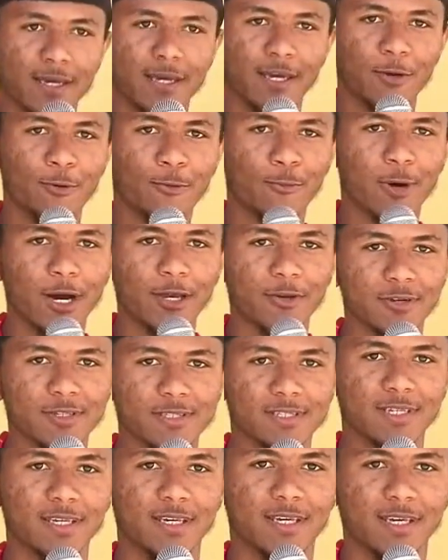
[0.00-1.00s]
kin wa yo
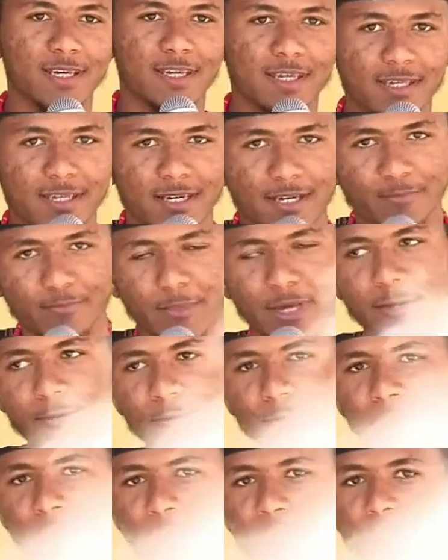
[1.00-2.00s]
si iyan pe
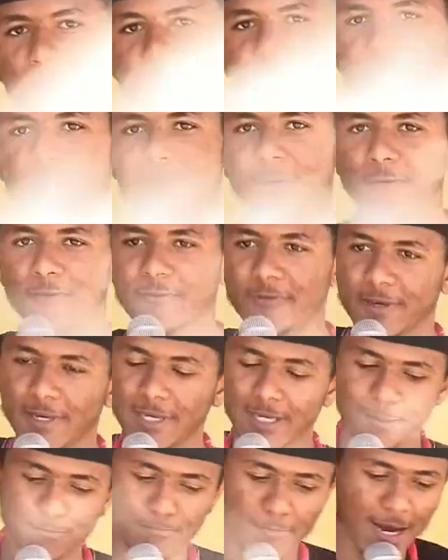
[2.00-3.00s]
un o
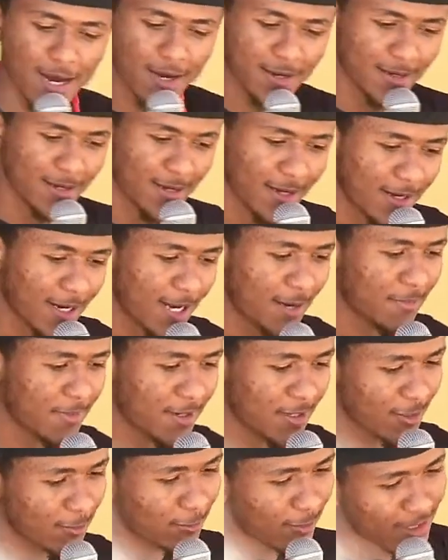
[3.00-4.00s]
fi pa ka
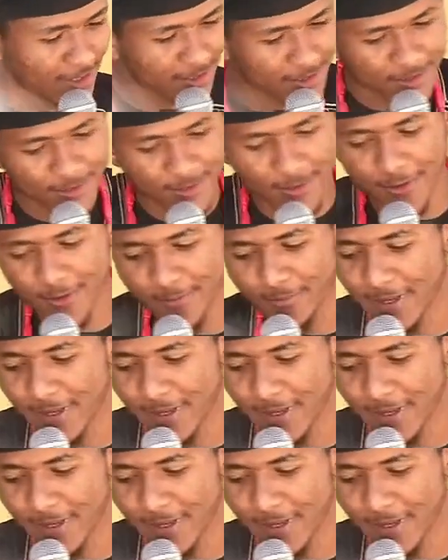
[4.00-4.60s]
mo wa iso